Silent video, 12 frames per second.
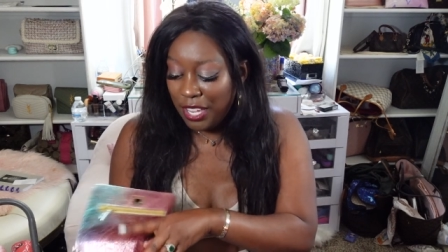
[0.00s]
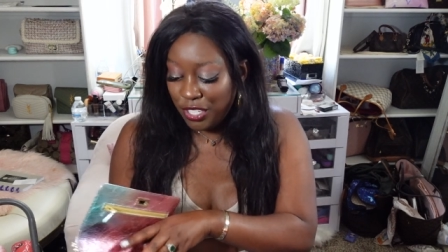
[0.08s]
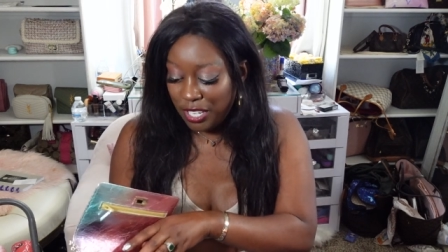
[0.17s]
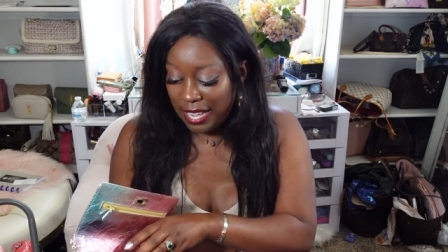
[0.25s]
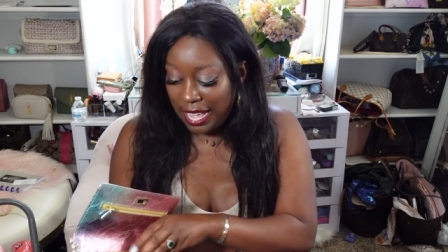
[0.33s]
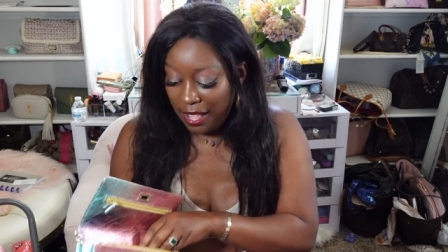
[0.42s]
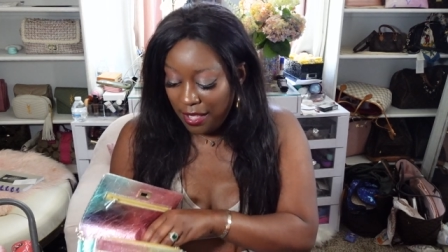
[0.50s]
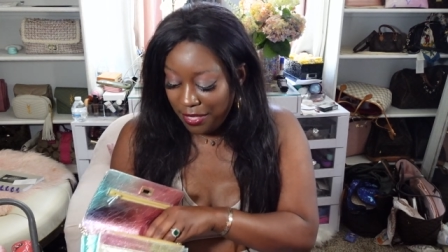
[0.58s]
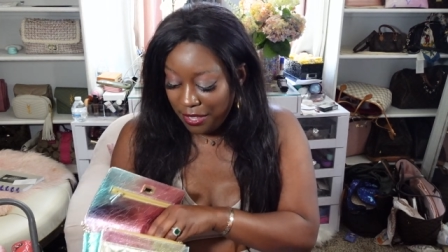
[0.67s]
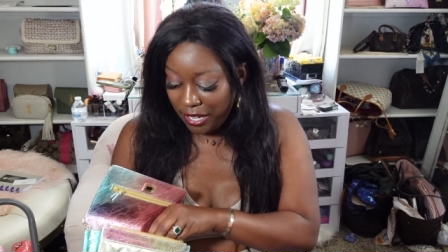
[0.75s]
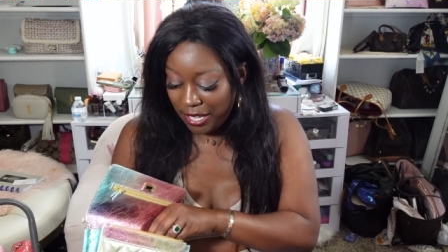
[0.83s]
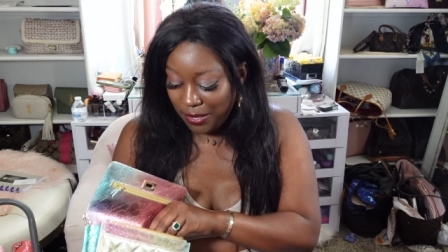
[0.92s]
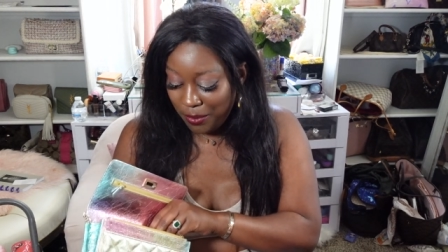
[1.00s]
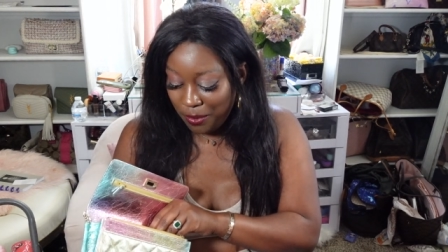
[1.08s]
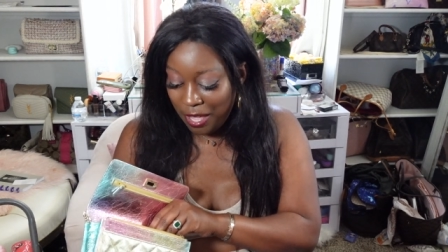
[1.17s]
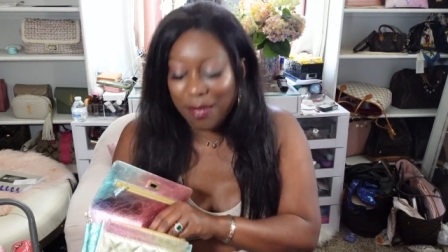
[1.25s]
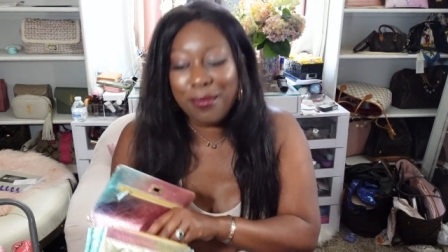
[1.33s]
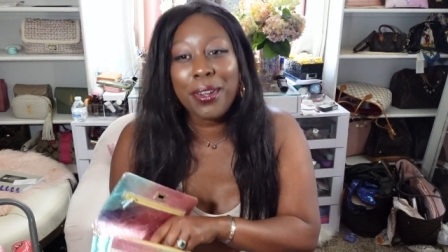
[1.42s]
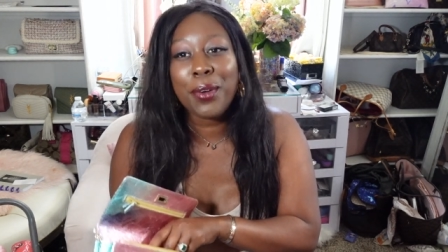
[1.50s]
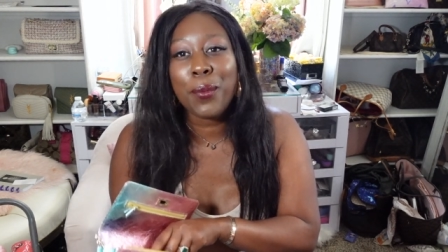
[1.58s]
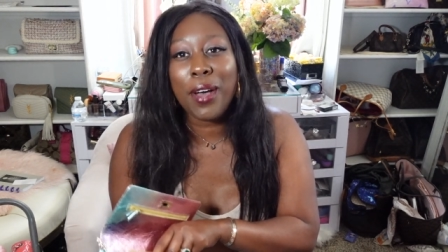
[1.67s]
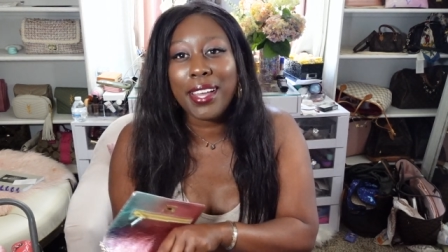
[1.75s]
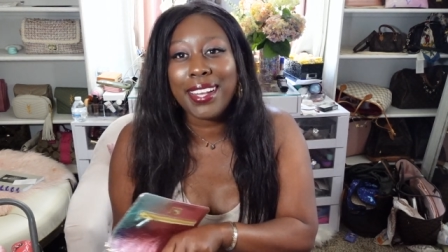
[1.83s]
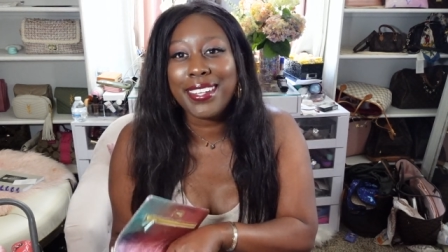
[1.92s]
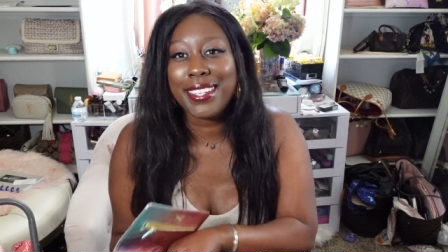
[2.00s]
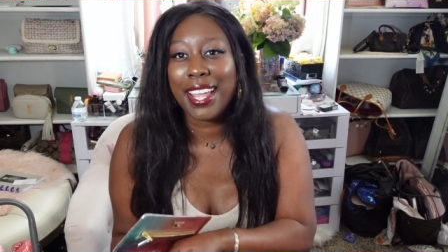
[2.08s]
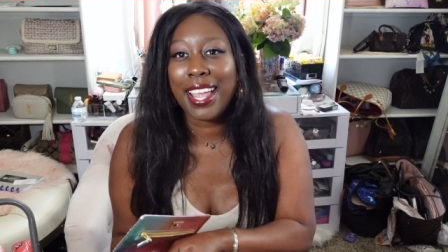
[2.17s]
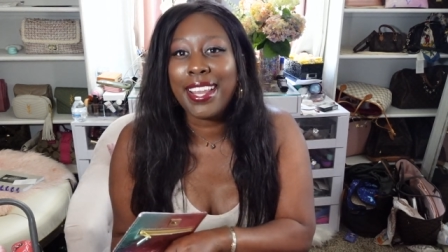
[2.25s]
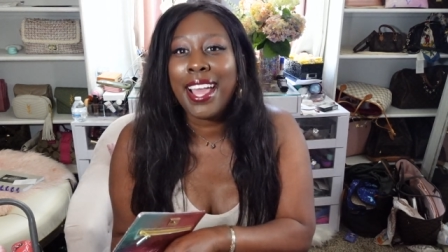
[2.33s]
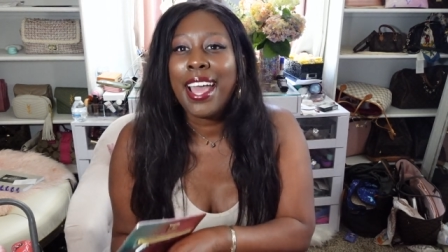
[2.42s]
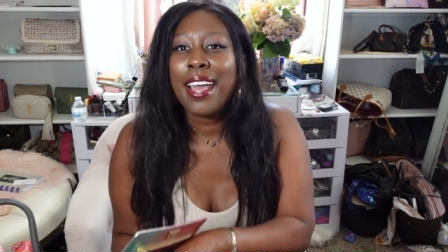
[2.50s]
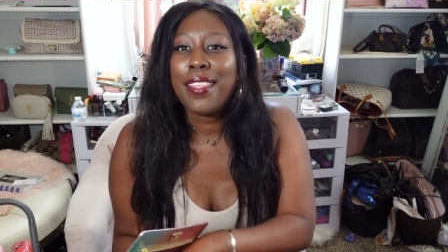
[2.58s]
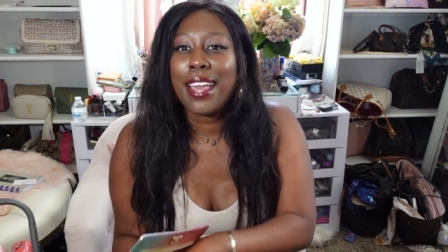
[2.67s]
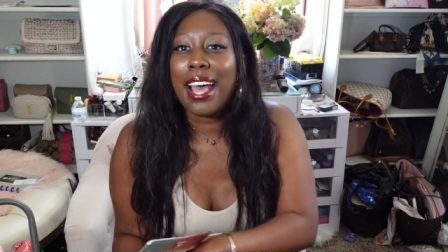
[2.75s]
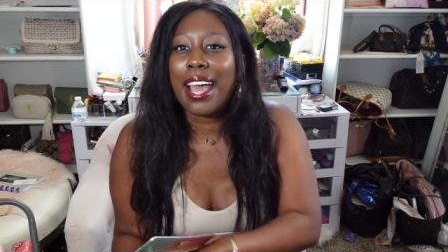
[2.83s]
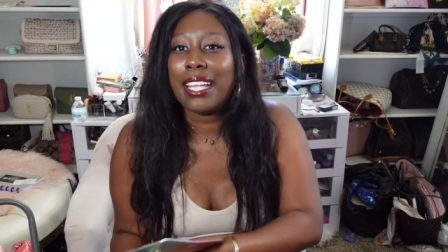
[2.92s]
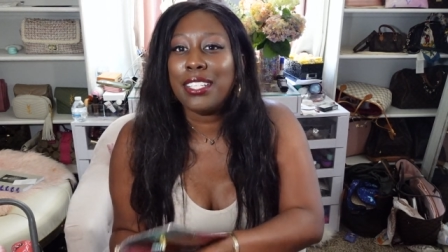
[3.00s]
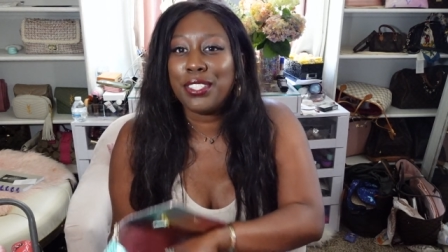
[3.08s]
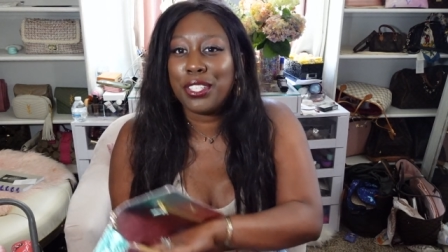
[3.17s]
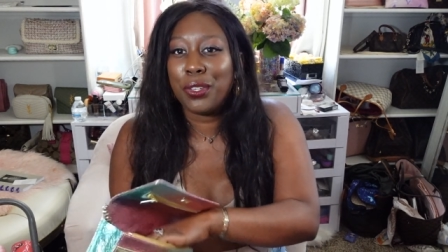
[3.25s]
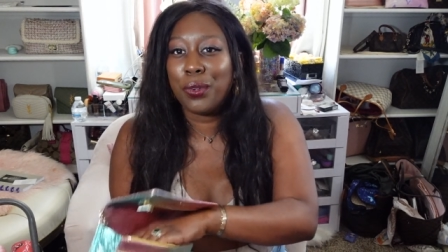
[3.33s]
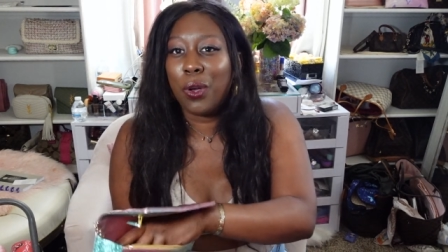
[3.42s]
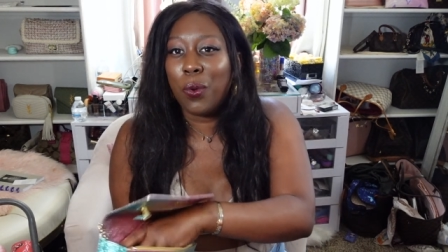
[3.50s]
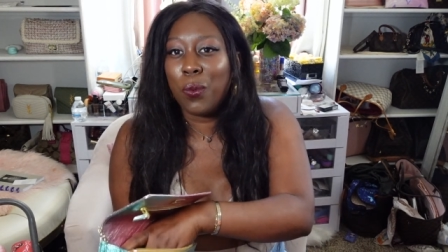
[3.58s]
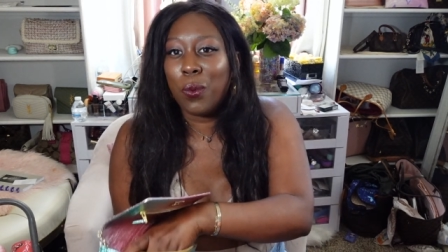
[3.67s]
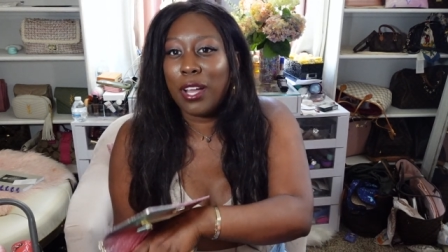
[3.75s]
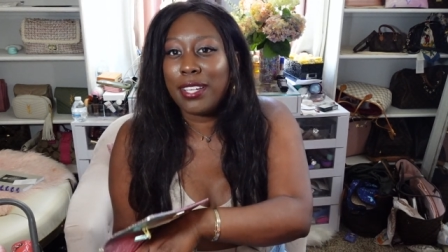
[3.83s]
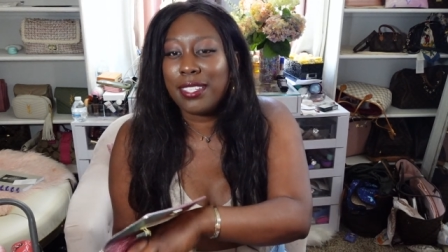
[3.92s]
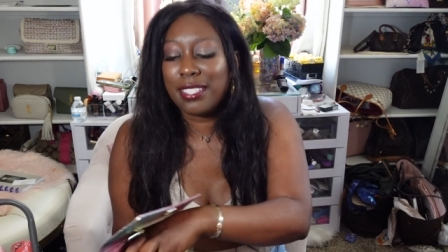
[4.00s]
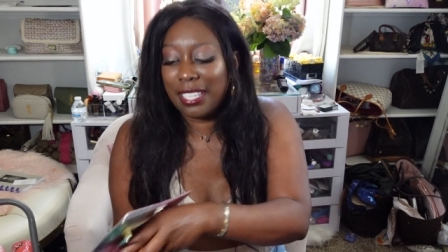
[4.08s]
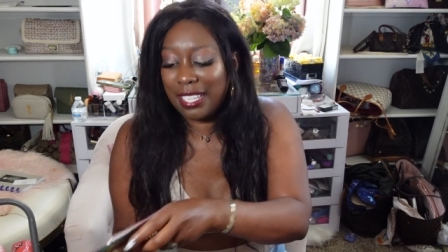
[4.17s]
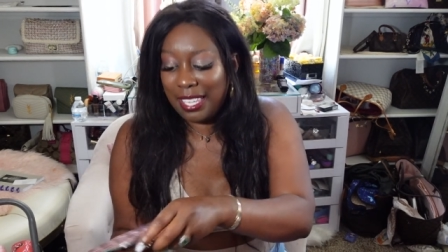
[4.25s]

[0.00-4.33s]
Chanel. There is one more Wallet on Chain that I do want to